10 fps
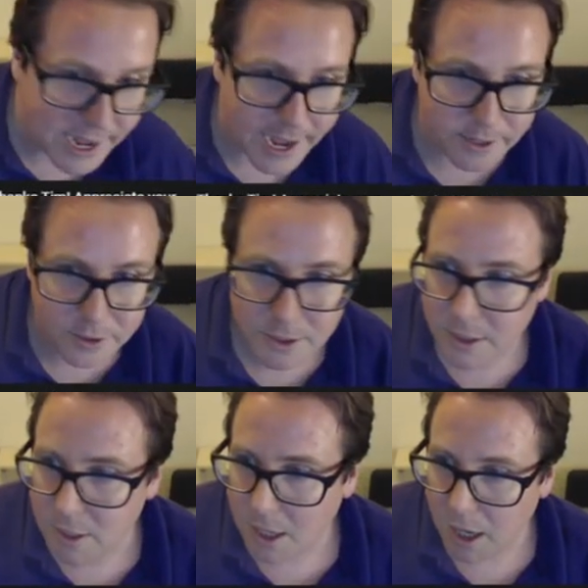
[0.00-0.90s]
end.
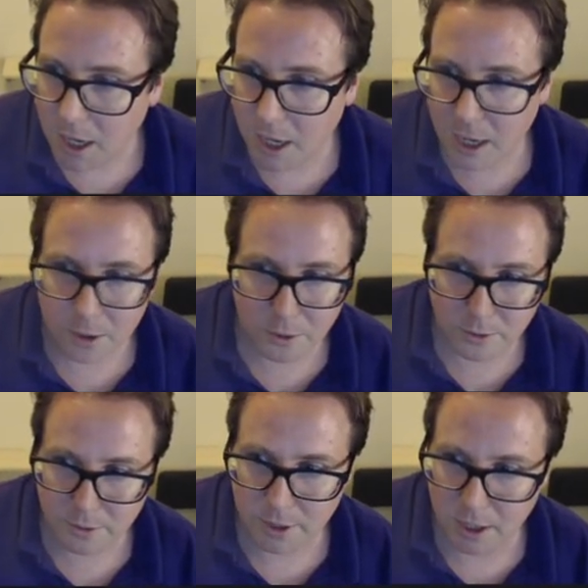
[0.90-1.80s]
Uh,
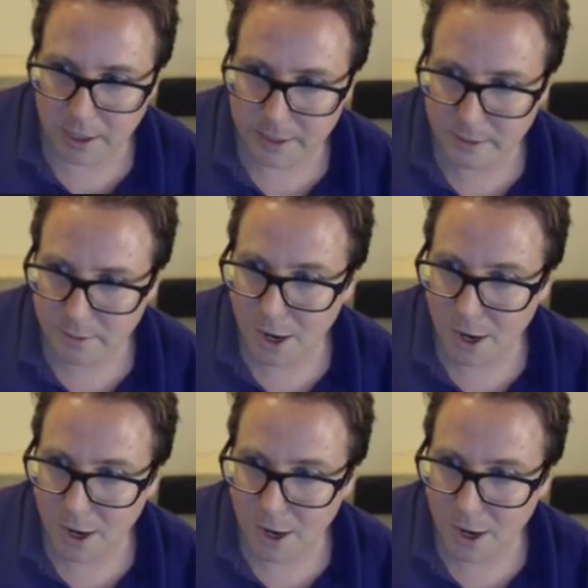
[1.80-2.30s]
hold on.